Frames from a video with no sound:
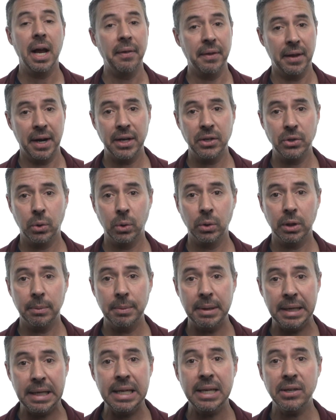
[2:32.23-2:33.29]
And then I told him
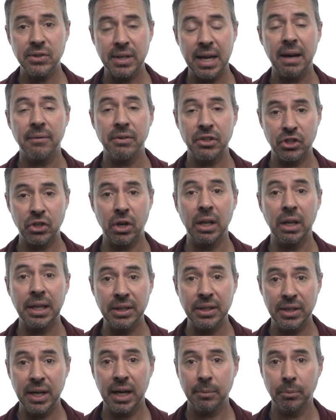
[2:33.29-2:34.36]
he needs to have a
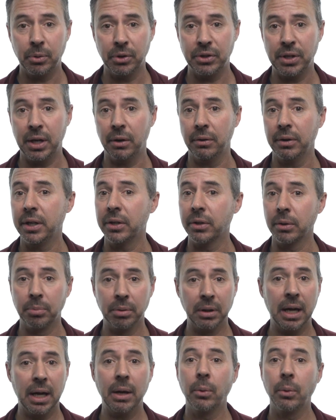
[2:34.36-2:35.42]
solid deck put down. Either
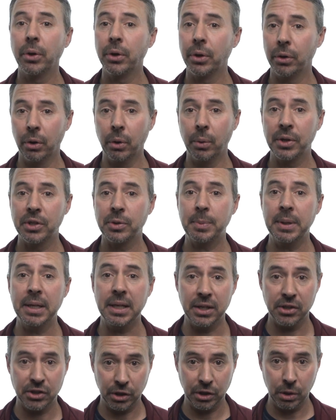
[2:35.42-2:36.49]
plywood or OSB
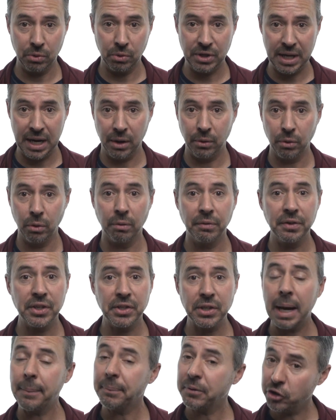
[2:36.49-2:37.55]
needs to go down over the
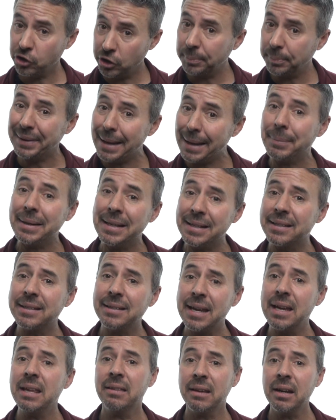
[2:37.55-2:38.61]
top. The shiplap can
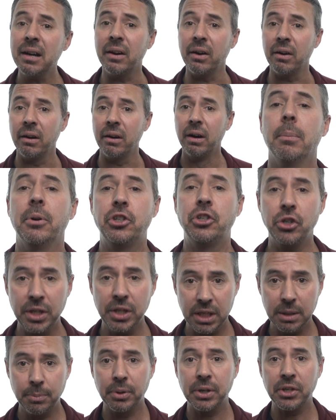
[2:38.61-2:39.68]
stay there, but you
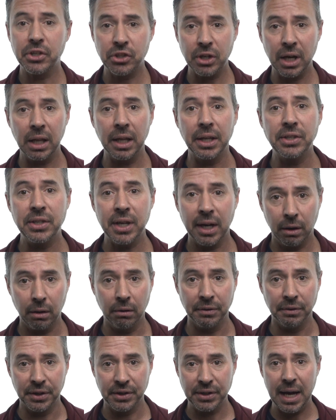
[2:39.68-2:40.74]
need to put a solid deck
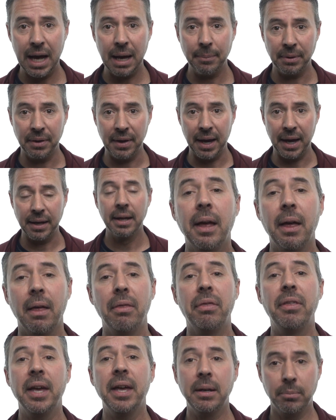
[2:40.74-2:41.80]
over the top of that,
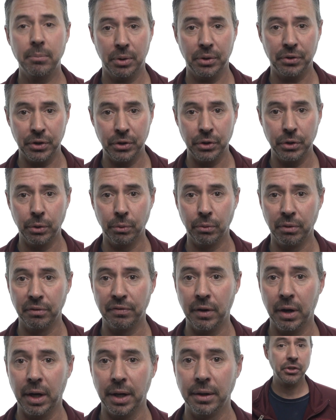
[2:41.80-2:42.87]
then put the new
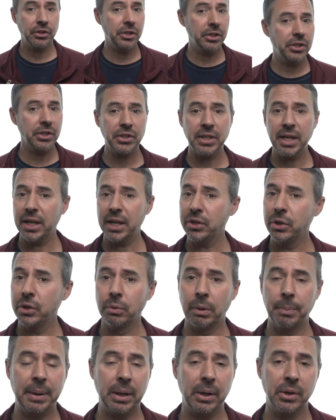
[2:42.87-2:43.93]
roof on. So you just can't do
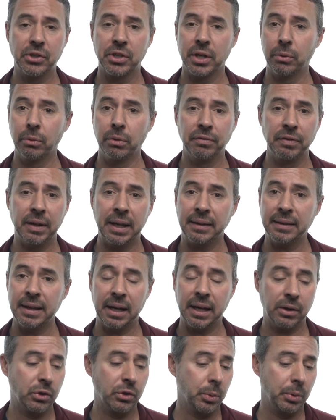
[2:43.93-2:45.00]
repairs on a roof like
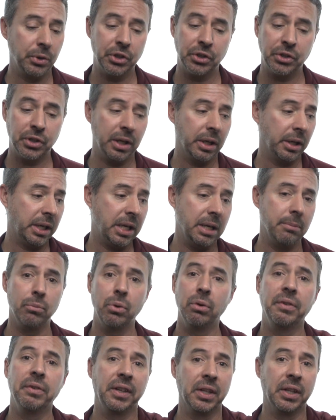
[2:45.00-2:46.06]
that because we're just gonna keep
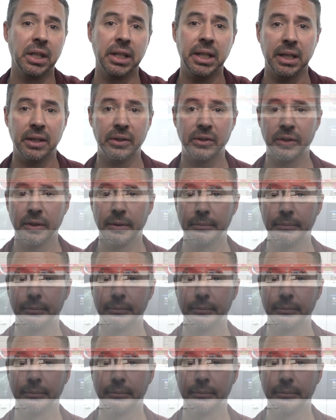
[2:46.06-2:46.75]
moving the leaks.